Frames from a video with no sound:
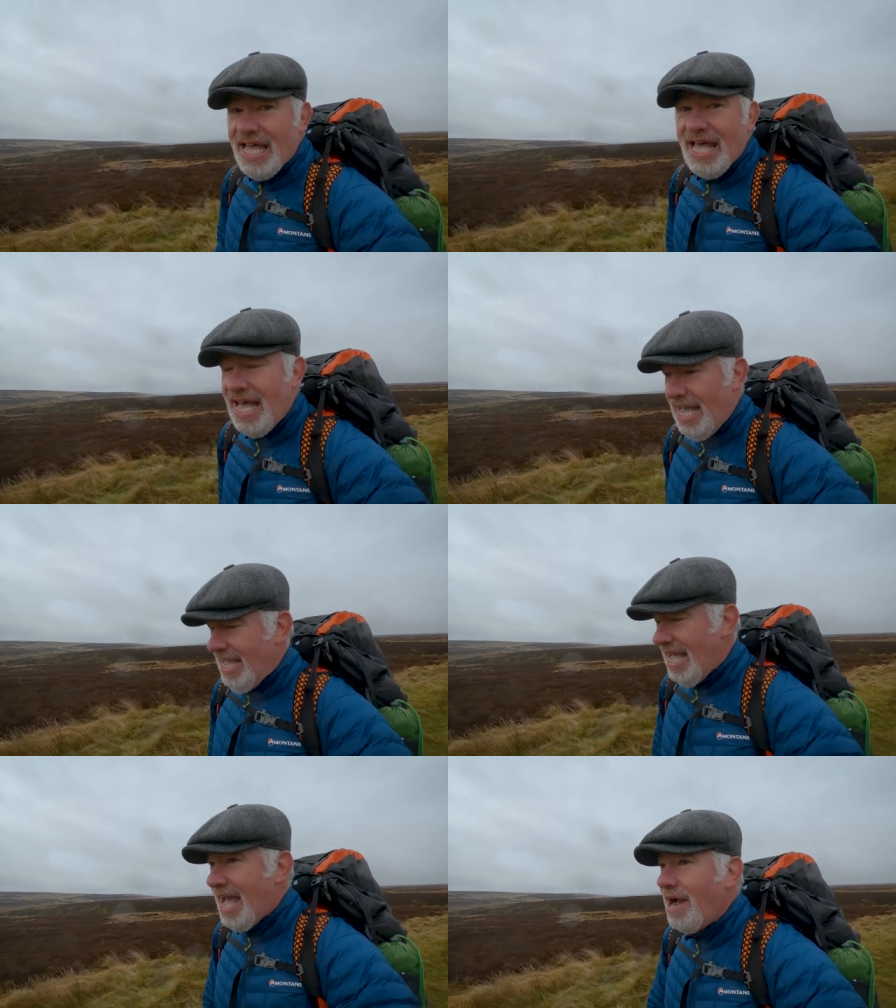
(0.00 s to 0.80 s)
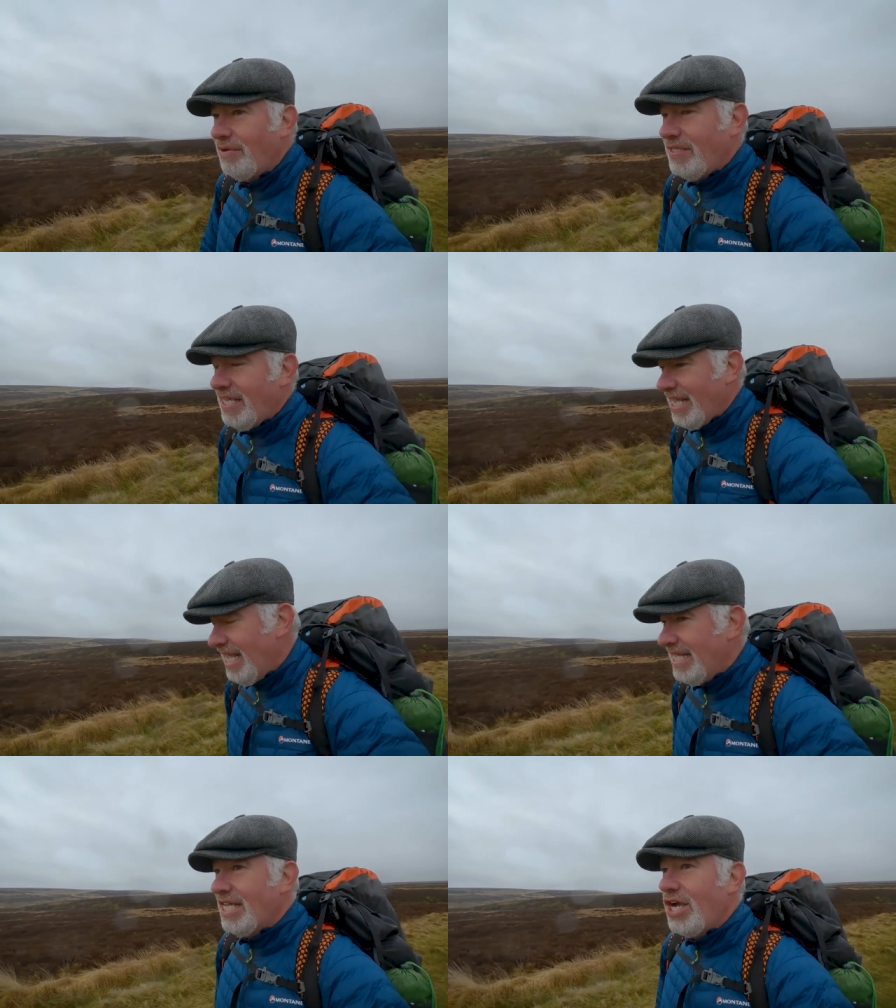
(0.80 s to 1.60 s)
Uh, out
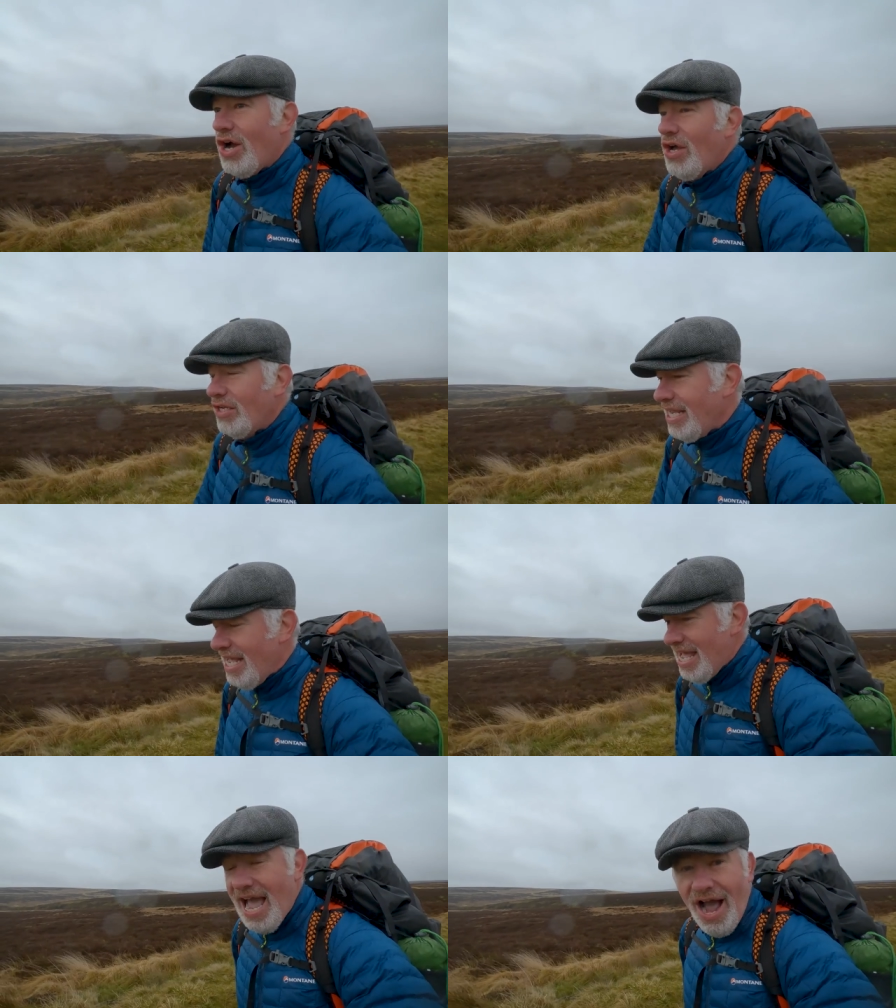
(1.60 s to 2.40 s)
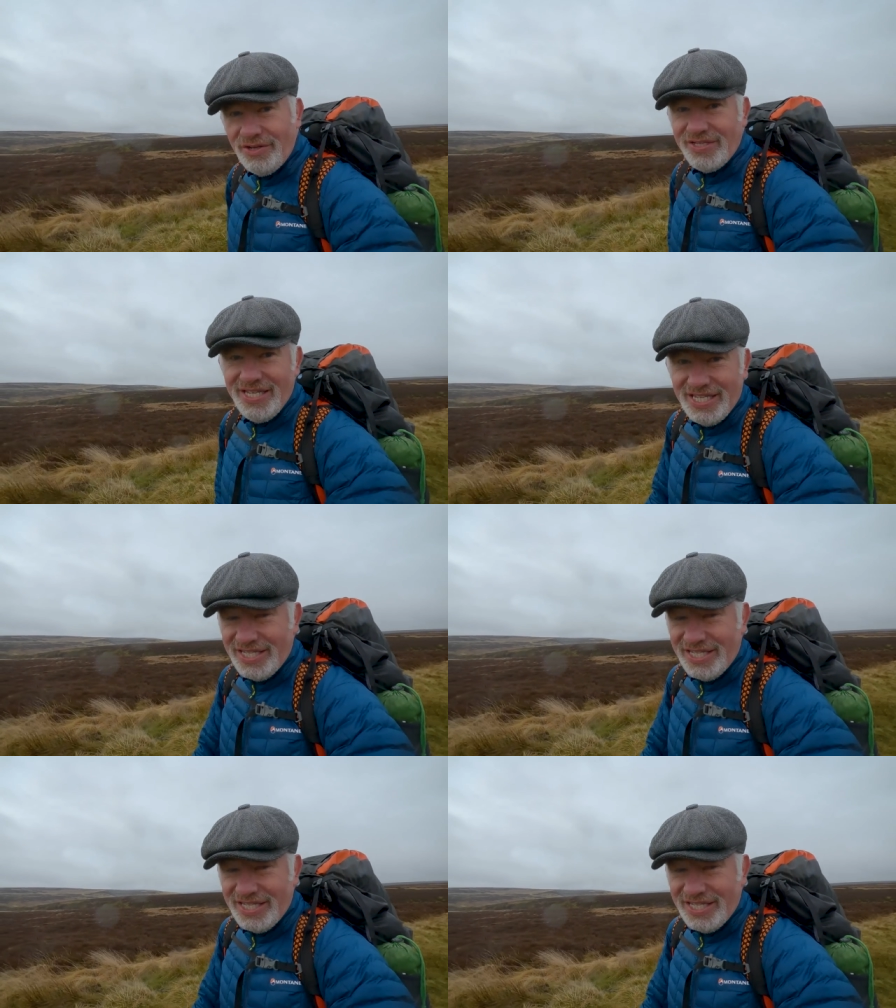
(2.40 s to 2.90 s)
in the cold, out in the